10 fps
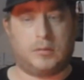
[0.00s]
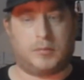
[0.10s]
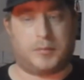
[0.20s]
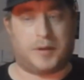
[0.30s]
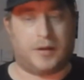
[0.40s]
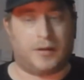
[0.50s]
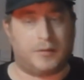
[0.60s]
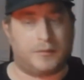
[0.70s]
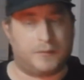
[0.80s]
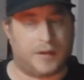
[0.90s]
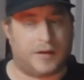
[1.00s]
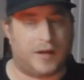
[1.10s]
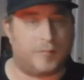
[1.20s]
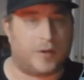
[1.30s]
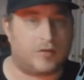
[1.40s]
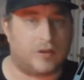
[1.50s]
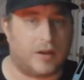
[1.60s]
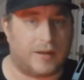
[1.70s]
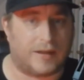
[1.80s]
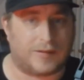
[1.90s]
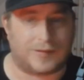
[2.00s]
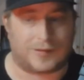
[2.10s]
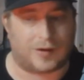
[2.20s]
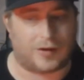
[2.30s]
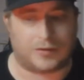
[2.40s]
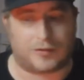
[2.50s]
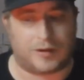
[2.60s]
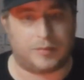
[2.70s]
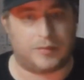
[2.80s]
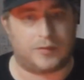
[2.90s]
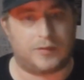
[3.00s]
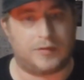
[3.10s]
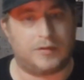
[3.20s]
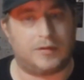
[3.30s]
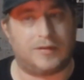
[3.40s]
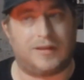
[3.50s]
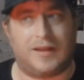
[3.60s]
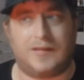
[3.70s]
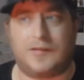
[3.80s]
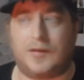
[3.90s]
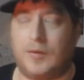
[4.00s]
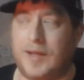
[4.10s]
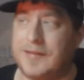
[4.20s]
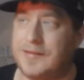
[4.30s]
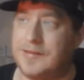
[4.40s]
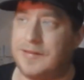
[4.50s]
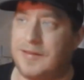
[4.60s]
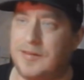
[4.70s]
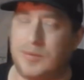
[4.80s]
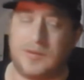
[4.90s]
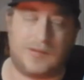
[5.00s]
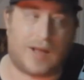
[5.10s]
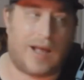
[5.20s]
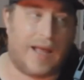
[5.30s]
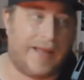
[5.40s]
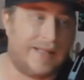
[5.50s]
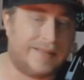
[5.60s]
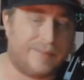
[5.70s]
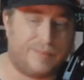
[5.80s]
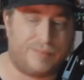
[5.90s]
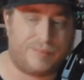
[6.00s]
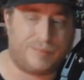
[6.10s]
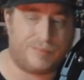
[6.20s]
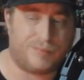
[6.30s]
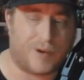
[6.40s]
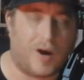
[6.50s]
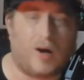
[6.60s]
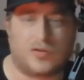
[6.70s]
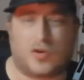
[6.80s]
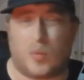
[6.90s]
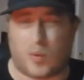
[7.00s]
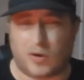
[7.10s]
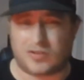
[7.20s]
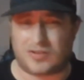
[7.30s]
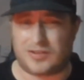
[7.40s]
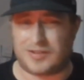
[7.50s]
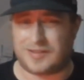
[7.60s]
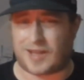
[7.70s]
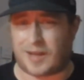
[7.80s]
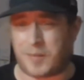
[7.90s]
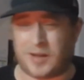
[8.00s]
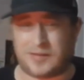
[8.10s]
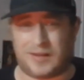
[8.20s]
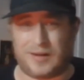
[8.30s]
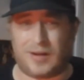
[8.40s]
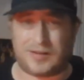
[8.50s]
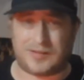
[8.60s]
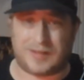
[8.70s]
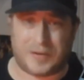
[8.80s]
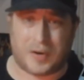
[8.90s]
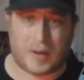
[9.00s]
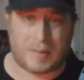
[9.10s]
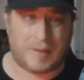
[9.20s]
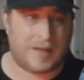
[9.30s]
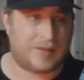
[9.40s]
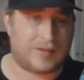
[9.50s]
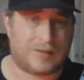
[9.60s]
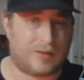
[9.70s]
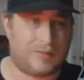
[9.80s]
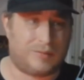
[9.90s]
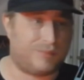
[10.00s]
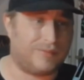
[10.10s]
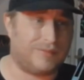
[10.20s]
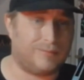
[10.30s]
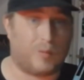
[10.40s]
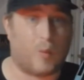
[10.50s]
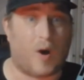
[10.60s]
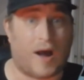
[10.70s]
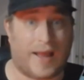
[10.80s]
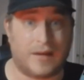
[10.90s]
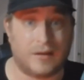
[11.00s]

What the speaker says: But they didn't have much luck against the Skyscrapers. These two, yes, this was a hard to watch tag match. It lasted 9 minutes. Why?